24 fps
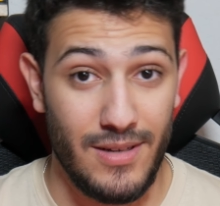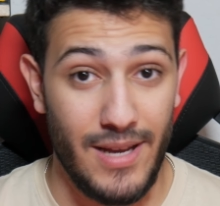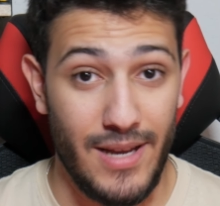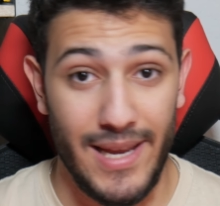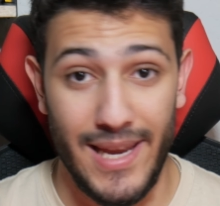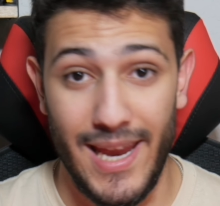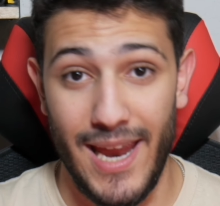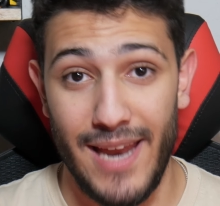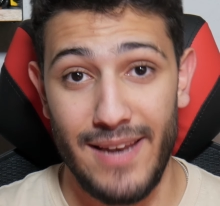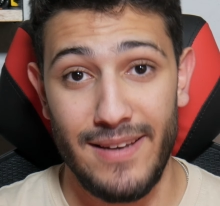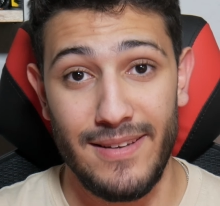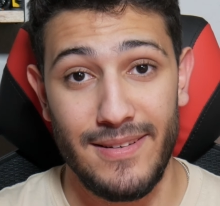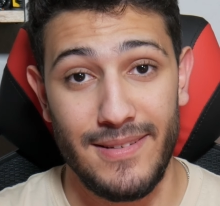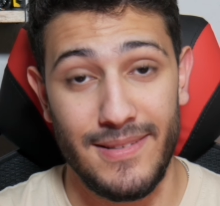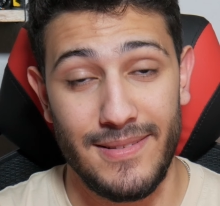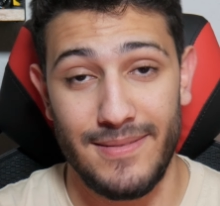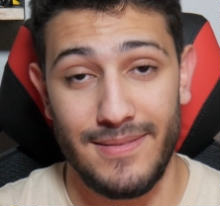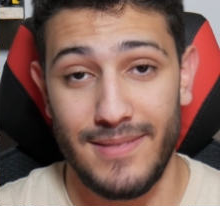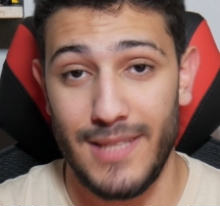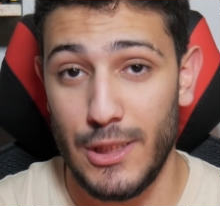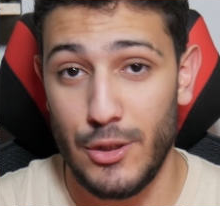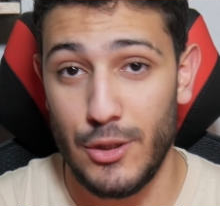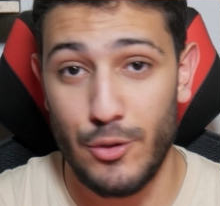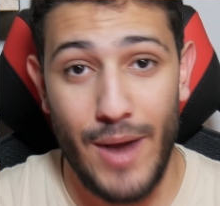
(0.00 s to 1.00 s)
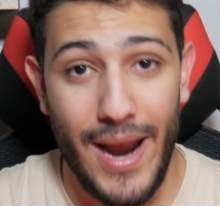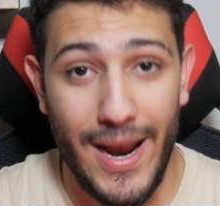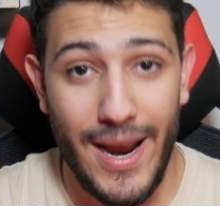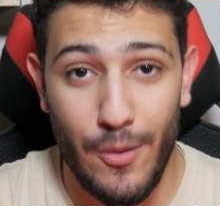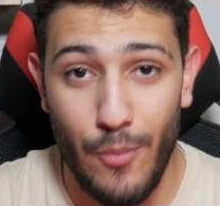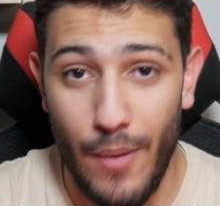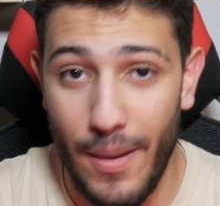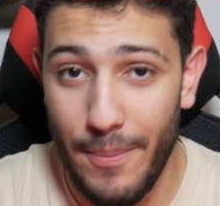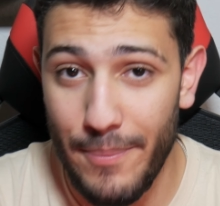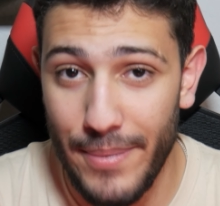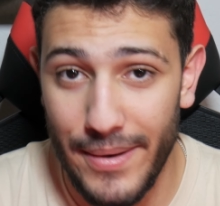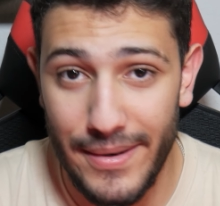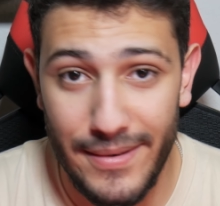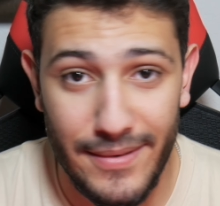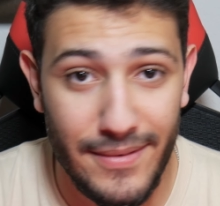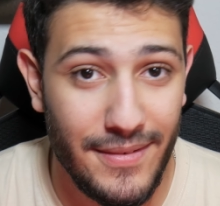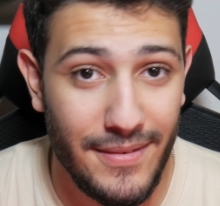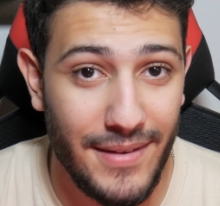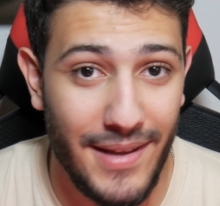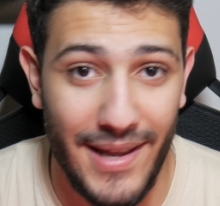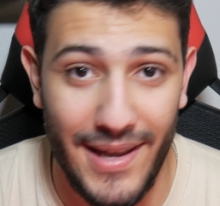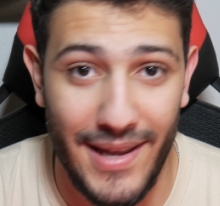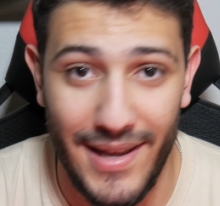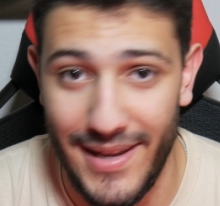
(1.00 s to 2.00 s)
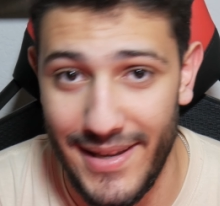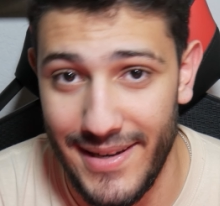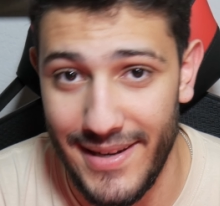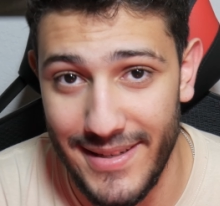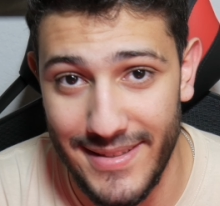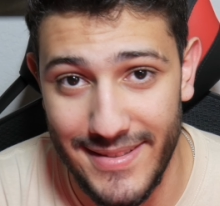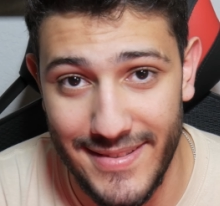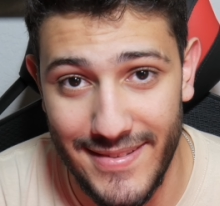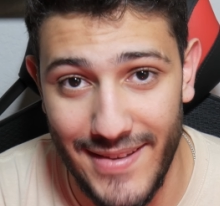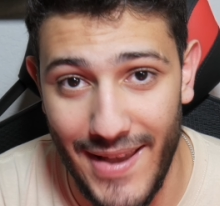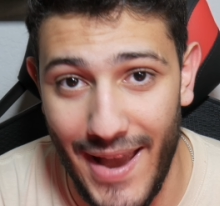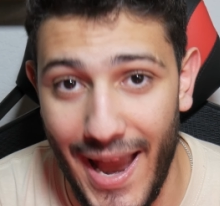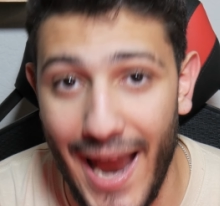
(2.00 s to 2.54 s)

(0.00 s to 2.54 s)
again, track weapon. It is